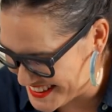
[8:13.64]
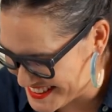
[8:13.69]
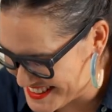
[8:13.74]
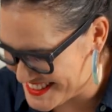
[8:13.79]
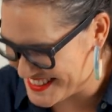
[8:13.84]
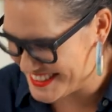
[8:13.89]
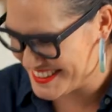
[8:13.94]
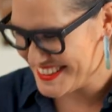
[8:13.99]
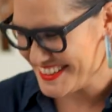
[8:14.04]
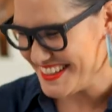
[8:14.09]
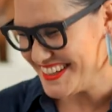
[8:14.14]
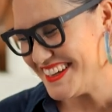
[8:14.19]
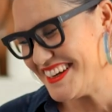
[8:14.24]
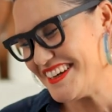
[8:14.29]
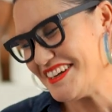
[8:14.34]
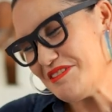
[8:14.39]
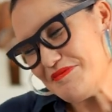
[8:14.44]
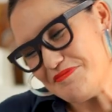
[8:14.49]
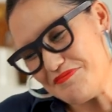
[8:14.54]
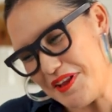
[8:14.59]
it's,
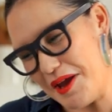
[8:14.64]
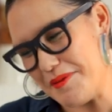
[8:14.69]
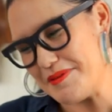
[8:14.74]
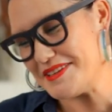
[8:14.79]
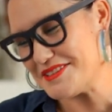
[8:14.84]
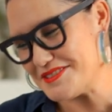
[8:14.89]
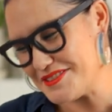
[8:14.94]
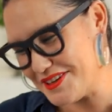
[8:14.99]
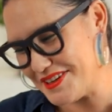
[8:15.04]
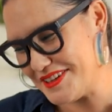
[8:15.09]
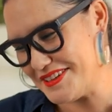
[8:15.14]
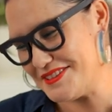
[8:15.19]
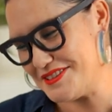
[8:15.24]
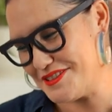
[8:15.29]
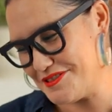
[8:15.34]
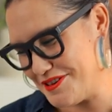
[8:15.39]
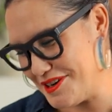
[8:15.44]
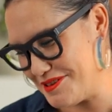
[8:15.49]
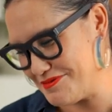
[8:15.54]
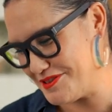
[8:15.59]
I mean, it's not
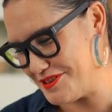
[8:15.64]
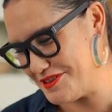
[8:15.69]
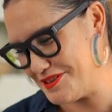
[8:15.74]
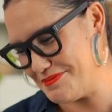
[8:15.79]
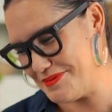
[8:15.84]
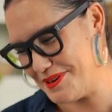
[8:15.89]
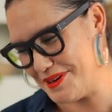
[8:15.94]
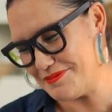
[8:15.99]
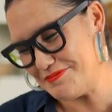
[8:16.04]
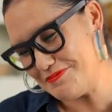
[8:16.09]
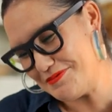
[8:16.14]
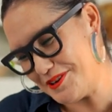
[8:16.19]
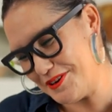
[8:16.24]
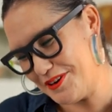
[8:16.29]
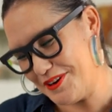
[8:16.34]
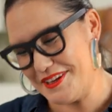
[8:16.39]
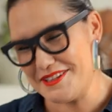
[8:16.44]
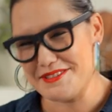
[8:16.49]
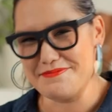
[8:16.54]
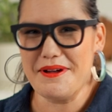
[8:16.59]
Instagram worthy, but you know,
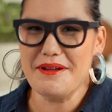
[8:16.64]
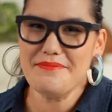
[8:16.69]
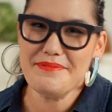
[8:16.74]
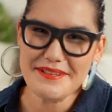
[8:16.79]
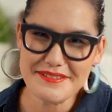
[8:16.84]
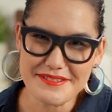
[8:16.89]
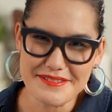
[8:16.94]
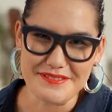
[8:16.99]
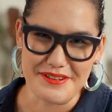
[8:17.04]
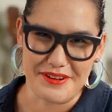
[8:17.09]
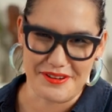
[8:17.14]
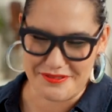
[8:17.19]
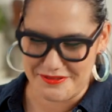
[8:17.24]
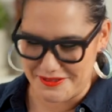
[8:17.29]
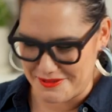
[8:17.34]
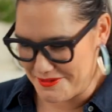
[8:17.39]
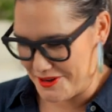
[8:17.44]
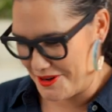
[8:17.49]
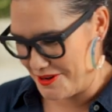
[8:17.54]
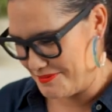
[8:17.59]
it's my pizza stone
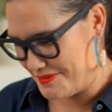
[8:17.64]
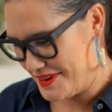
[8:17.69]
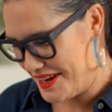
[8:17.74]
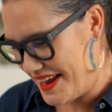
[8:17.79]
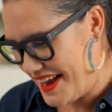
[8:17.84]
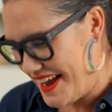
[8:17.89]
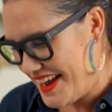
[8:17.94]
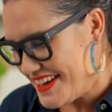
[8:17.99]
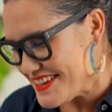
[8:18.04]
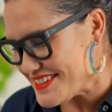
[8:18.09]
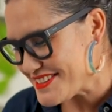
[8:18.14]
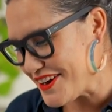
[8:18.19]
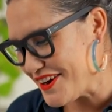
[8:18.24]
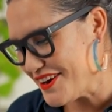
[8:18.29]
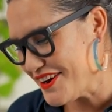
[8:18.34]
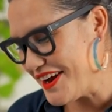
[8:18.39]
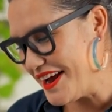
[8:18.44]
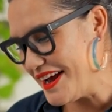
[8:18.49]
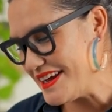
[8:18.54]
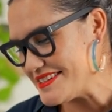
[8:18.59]
from home.
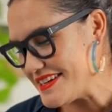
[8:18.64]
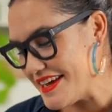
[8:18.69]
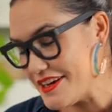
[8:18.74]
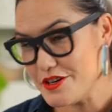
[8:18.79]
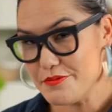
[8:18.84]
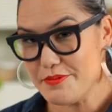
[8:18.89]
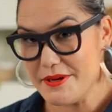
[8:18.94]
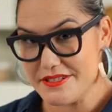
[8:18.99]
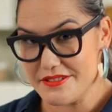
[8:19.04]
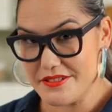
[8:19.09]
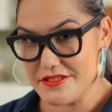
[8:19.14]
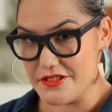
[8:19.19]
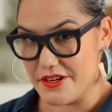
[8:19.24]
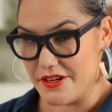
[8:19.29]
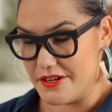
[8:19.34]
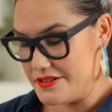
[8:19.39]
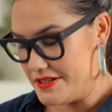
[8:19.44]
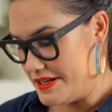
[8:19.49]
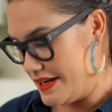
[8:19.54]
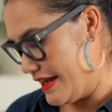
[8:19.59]
So take your pizza
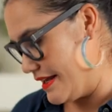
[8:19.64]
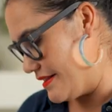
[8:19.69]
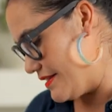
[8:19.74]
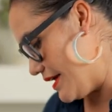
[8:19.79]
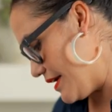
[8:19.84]
stone, and